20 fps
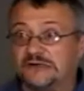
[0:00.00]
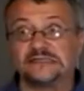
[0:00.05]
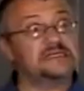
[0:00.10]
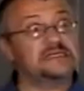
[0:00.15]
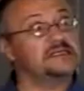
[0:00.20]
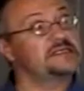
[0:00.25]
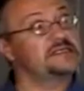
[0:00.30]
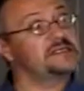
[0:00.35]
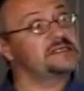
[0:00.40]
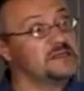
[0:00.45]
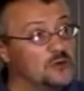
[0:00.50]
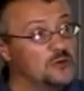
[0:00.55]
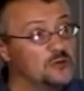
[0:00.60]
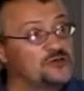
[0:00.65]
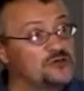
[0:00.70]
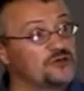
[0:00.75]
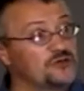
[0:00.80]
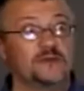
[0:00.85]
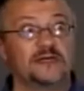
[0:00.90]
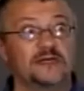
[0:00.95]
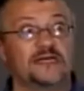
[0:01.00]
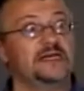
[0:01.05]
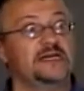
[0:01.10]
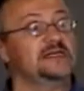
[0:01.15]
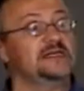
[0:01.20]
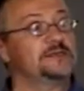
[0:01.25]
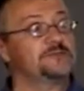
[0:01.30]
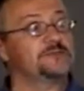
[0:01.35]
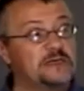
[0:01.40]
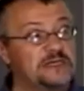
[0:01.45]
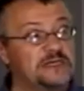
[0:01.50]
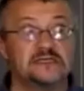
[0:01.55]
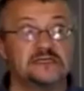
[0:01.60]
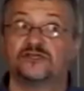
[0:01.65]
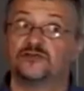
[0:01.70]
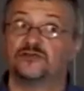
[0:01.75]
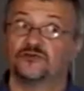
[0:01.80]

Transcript: these slow germinating species.